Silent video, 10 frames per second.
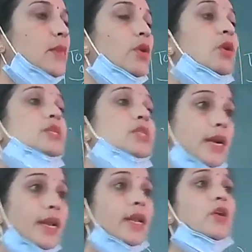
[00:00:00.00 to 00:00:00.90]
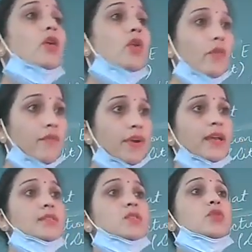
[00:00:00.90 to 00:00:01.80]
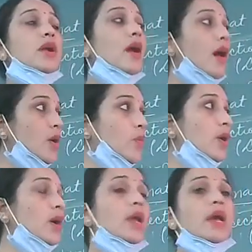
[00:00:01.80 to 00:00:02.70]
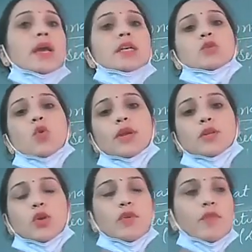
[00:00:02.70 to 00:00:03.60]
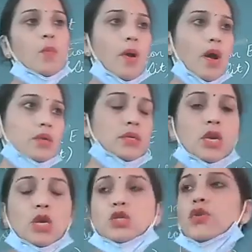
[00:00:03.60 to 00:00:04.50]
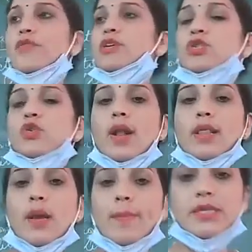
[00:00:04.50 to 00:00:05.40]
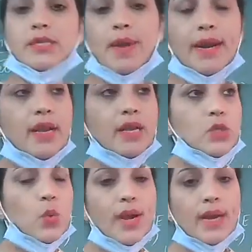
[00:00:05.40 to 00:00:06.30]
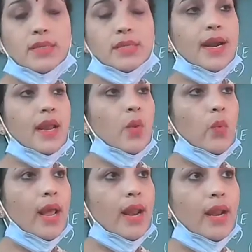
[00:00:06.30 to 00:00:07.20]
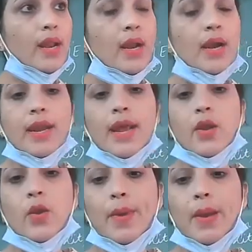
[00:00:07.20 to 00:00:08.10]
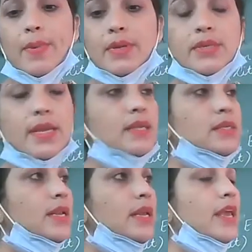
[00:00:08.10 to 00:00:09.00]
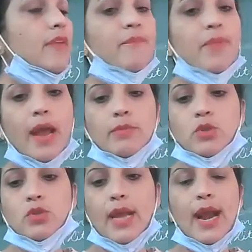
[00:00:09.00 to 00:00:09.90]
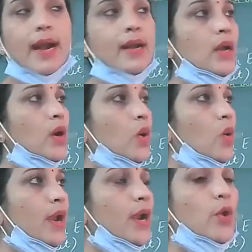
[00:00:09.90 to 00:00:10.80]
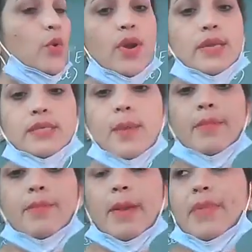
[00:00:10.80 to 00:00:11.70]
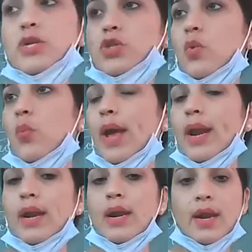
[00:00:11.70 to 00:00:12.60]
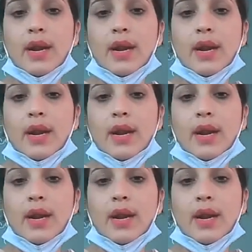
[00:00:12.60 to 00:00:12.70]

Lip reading: Your study, your confidence, your hard work is going to give you marks. So wish you all the best, my dear students. Study well. Take your paper seriously. Give time to that. Okay, do your exam preparation well.